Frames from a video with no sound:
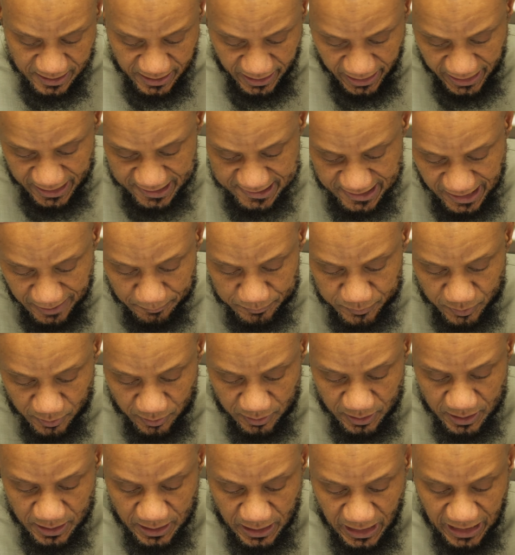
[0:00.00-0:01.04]

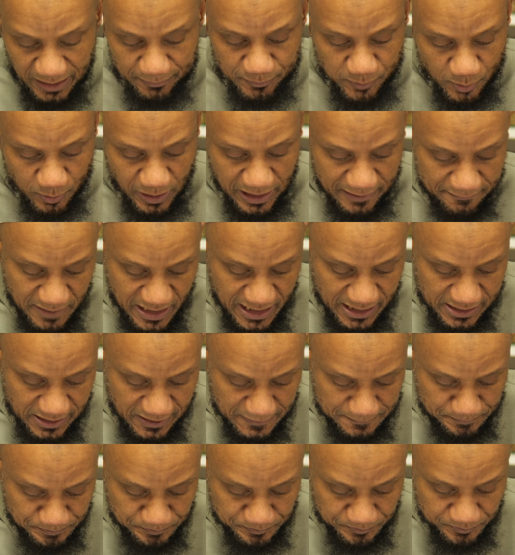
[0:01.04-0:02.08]
Example,
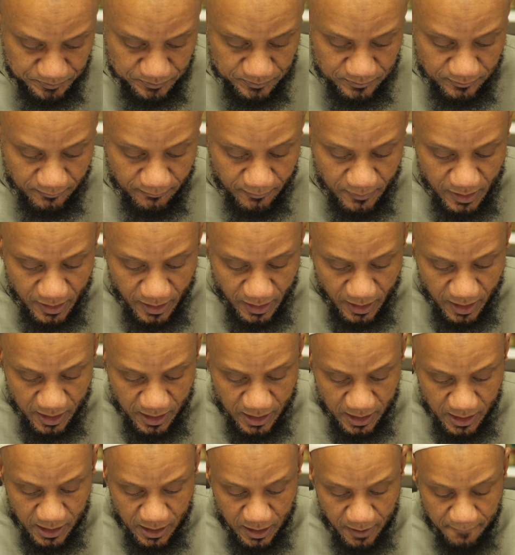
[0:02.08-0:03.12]
Abdurrahman,
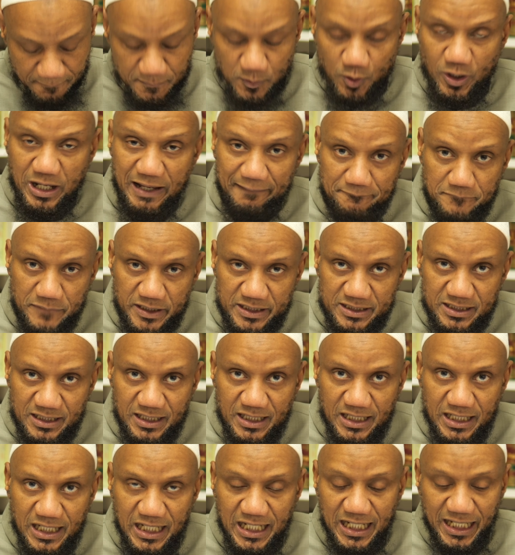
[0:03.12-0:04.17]
Muhammad,
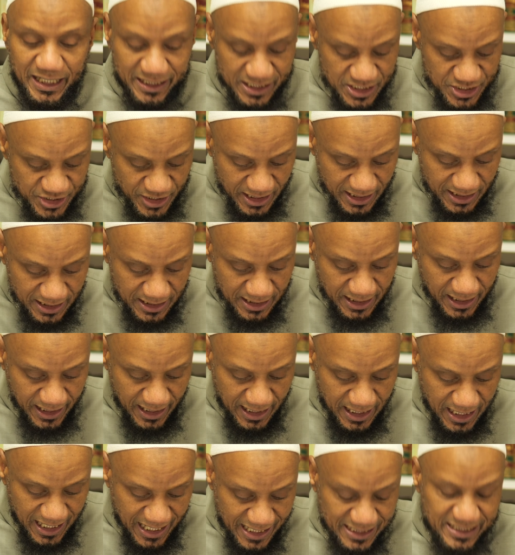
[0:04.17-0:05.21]
Aisha,
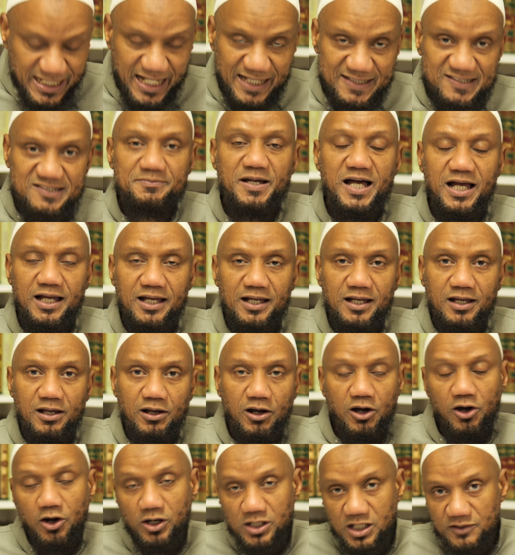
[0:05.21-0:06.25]
and Asma,
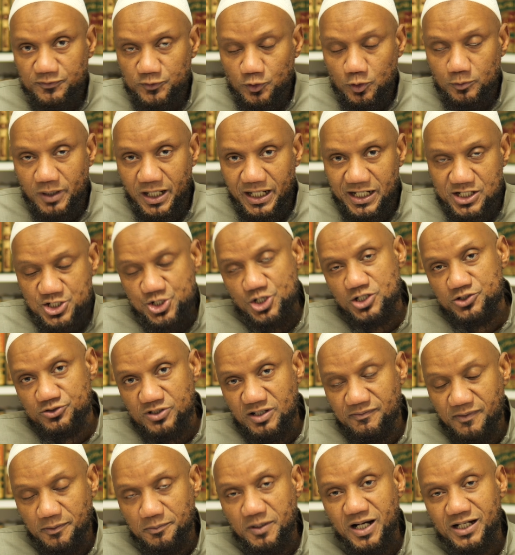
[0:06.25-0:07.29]
all of whom are children
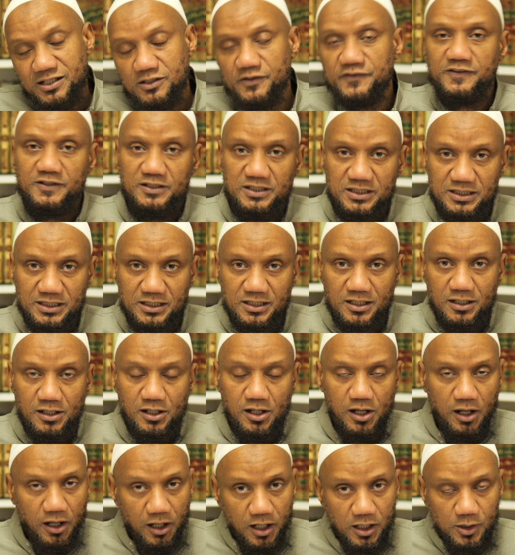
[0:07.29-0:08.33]
of Abu Bakr as-Siddiq.
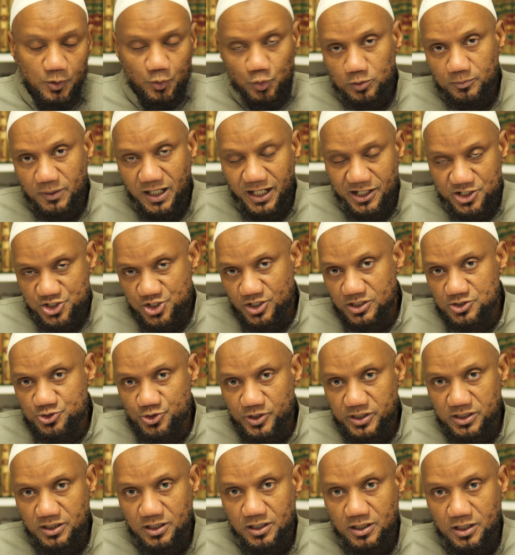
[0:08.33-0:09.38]
All of whom are
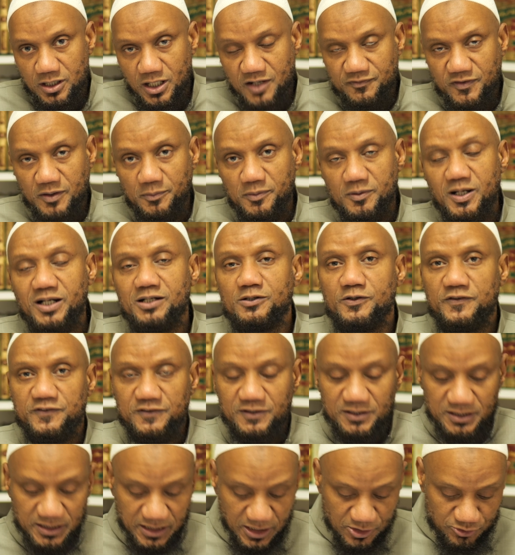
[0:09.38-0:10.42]
children of Abu Bakr
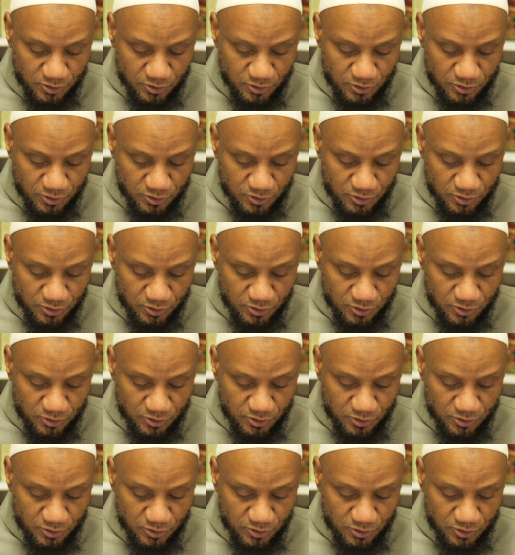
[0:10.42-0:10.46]
as-Siddiq.